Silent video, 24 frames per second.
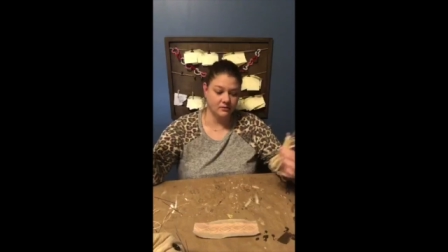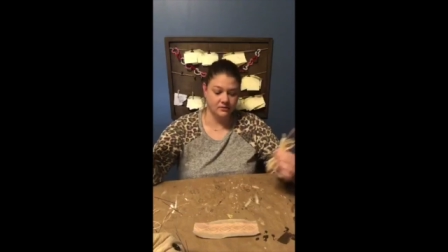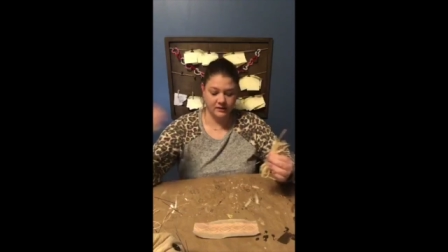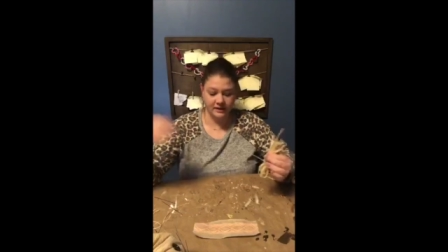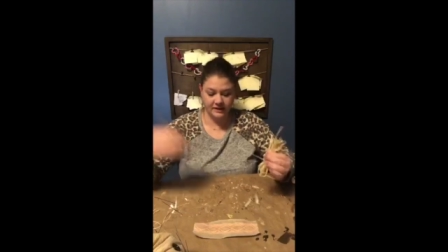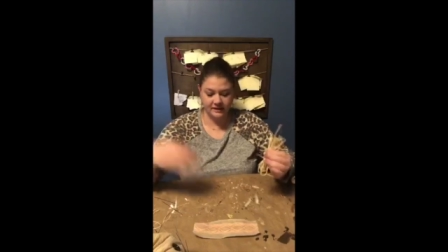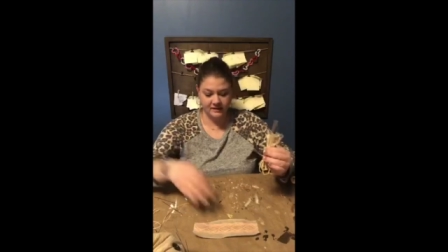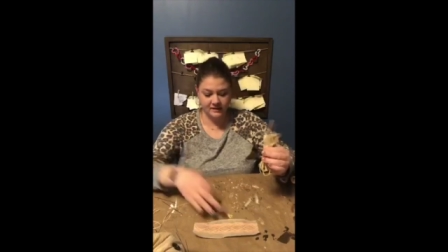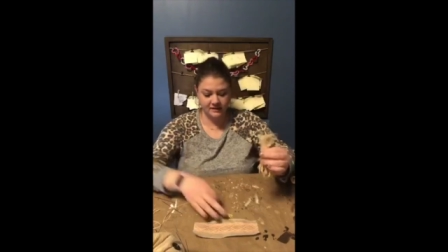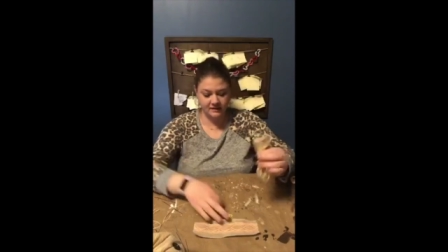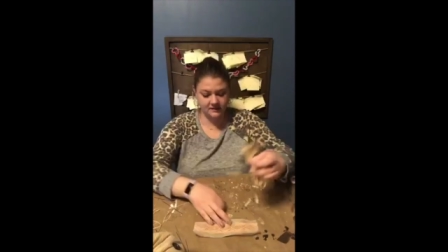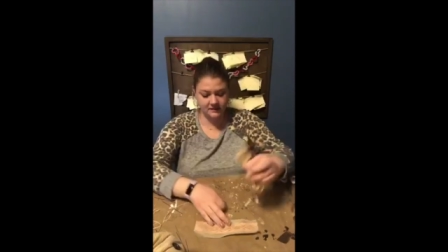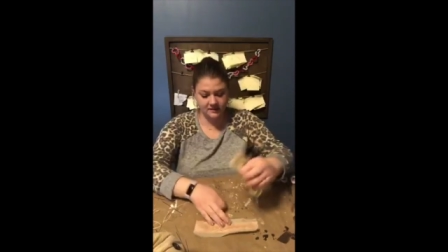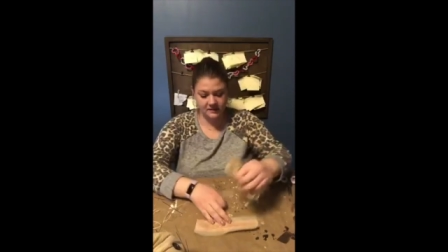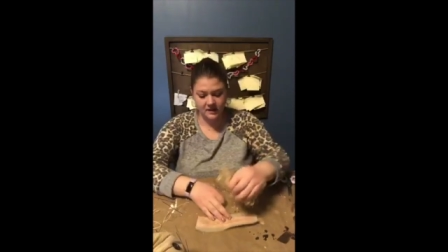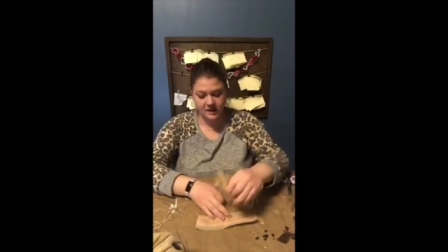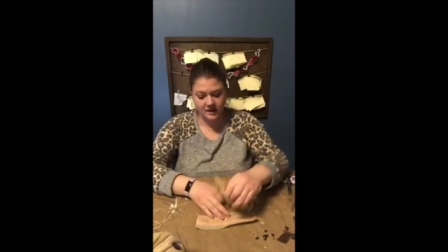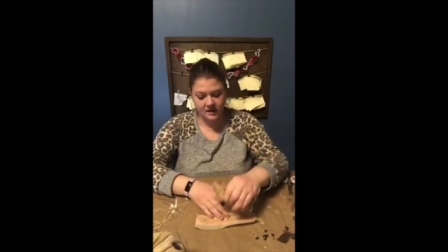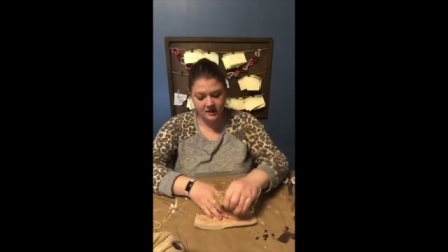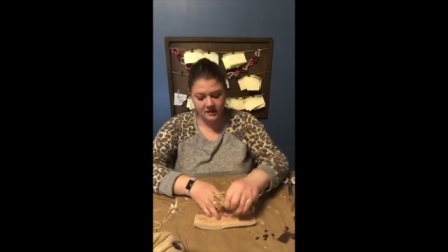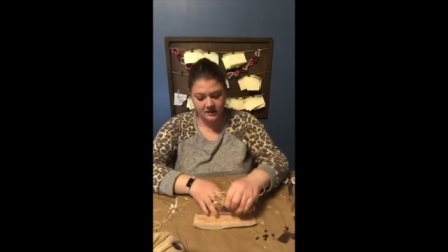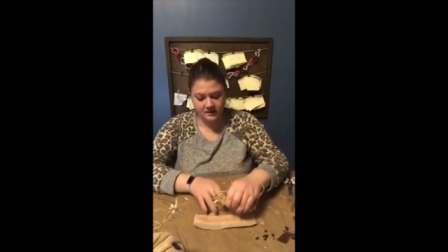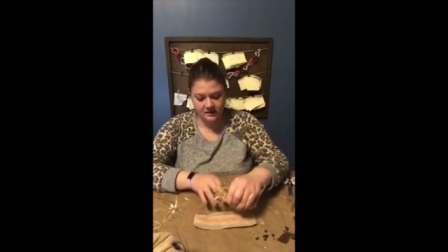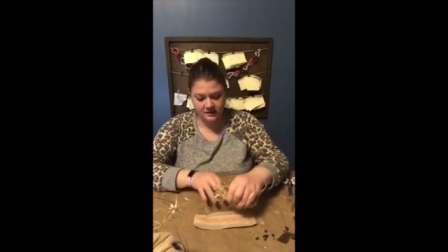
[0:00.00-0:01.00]
Like this
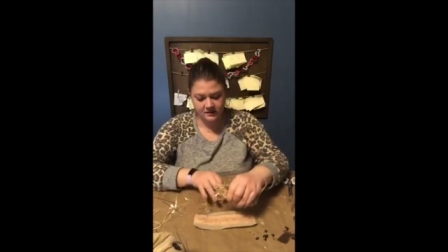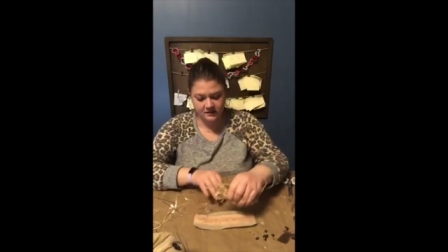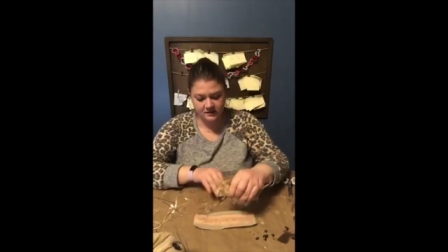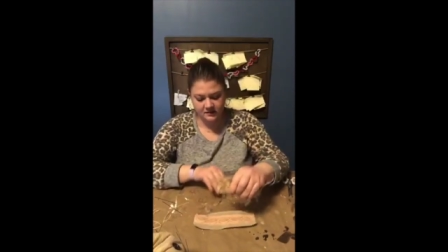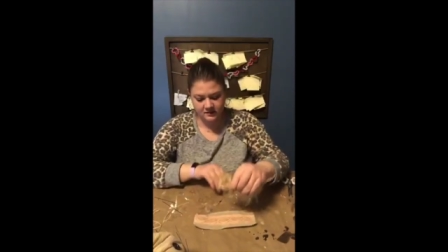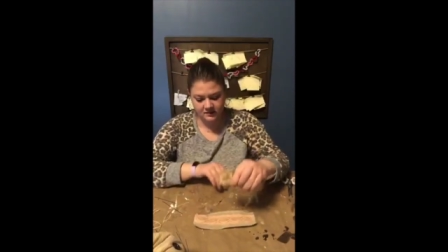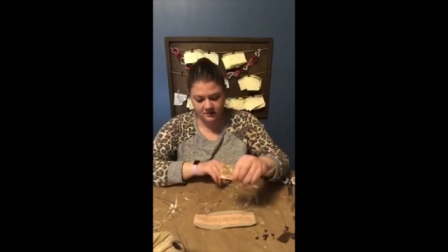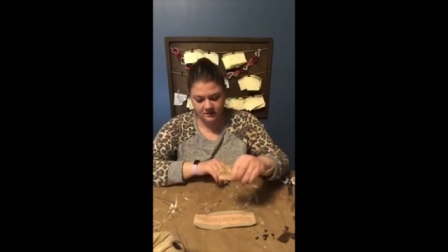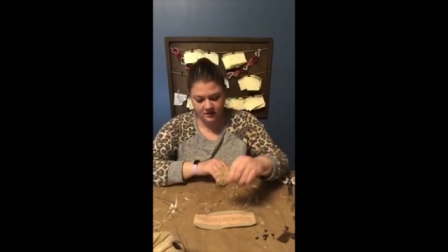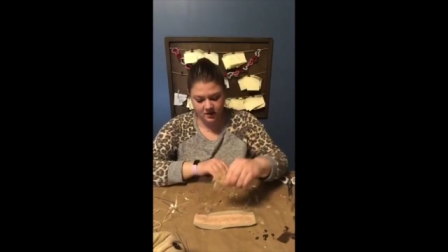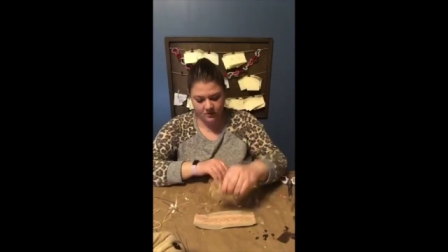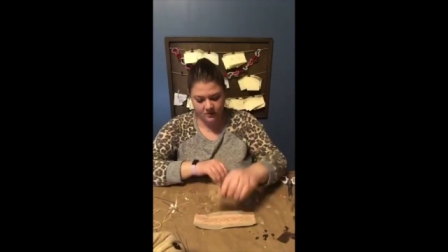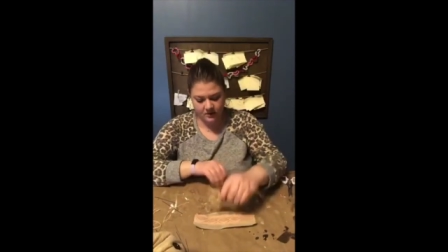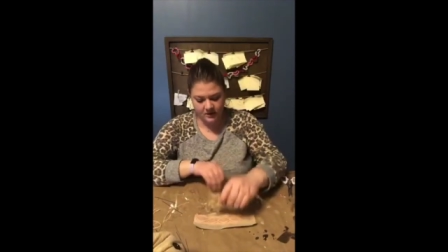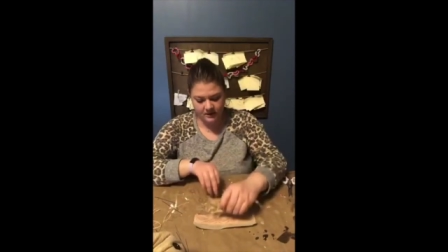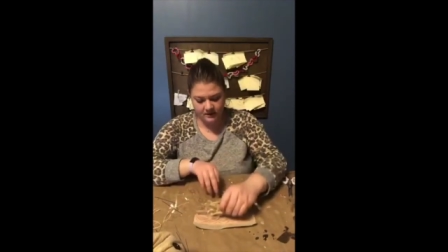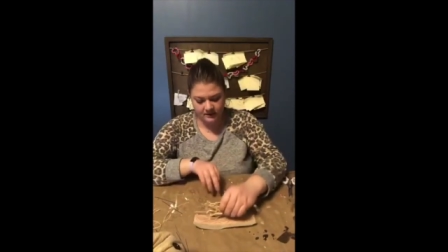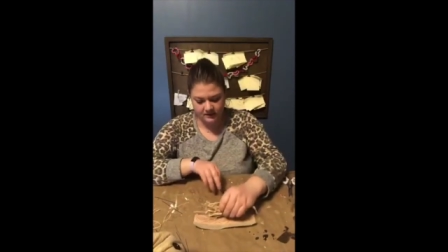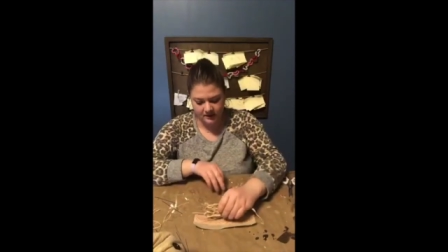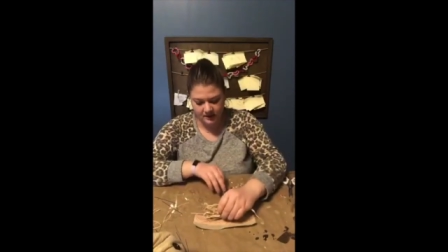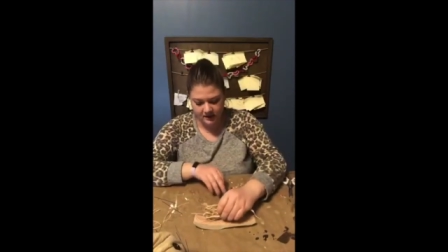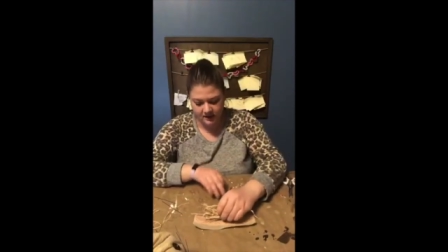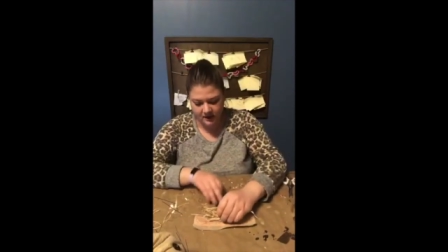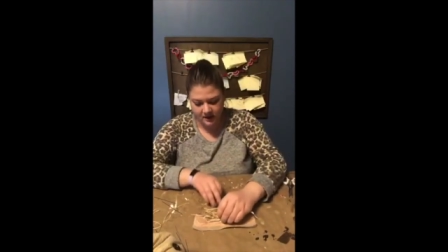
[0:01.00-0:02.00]
is so
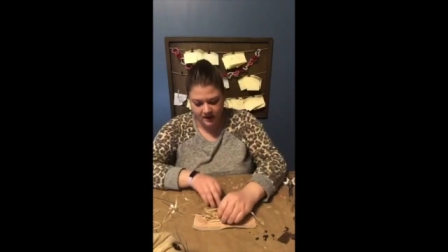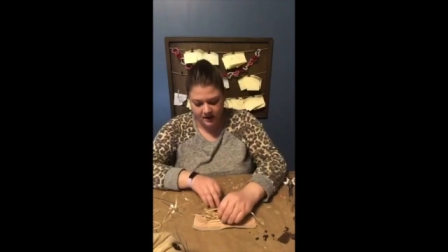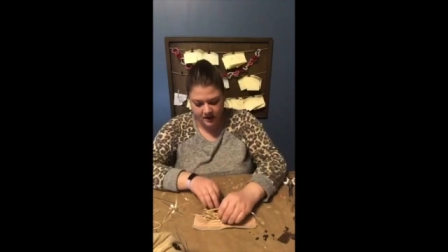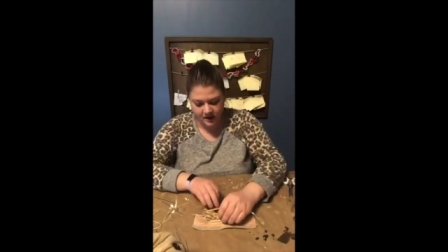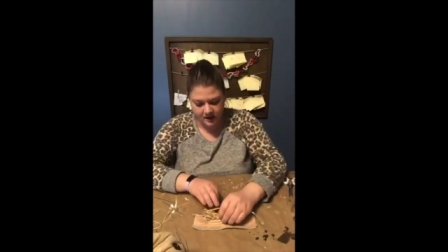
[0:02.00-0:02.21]
easy.